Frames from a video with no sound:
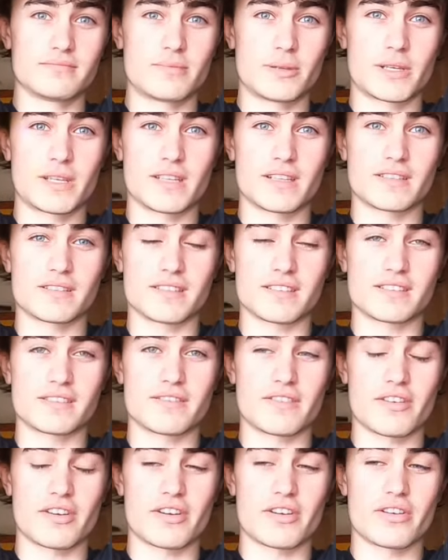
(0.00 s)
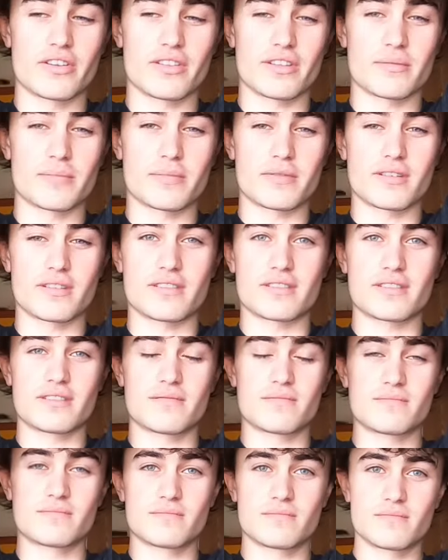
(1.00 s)
Because it is very early, but...
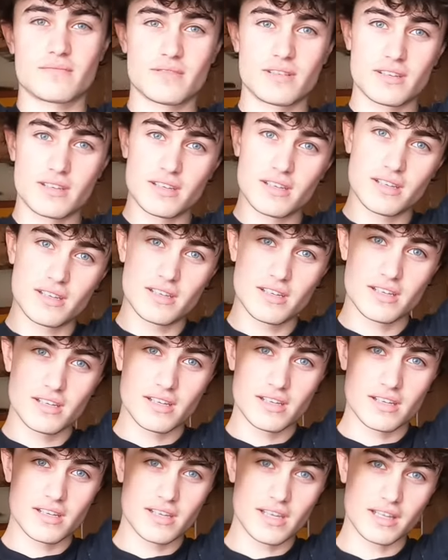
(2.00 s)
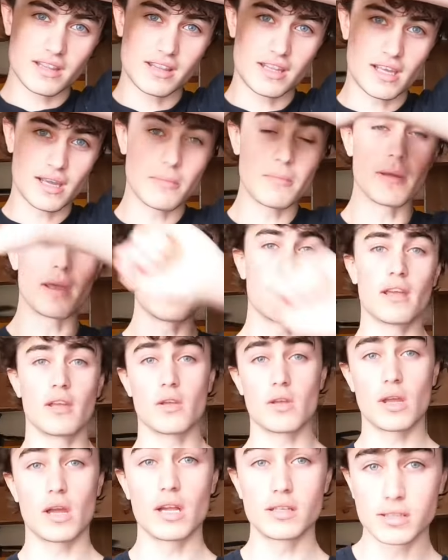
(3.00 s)
Get that
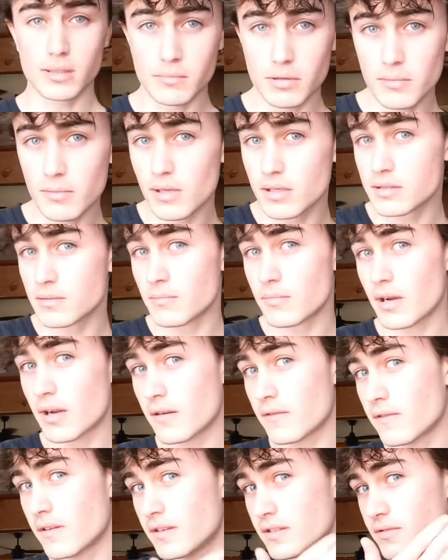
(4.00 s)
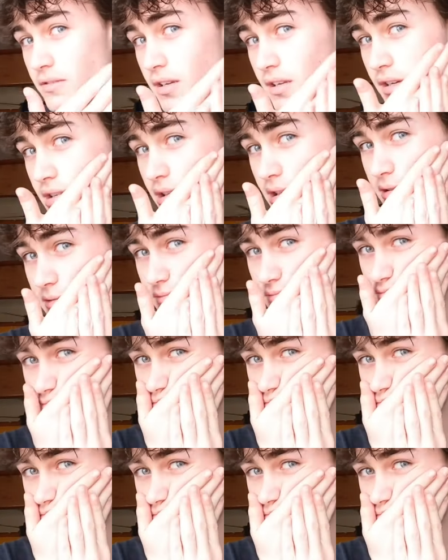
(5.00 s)
bag, you guys. I'm gonna make some breakfast right now.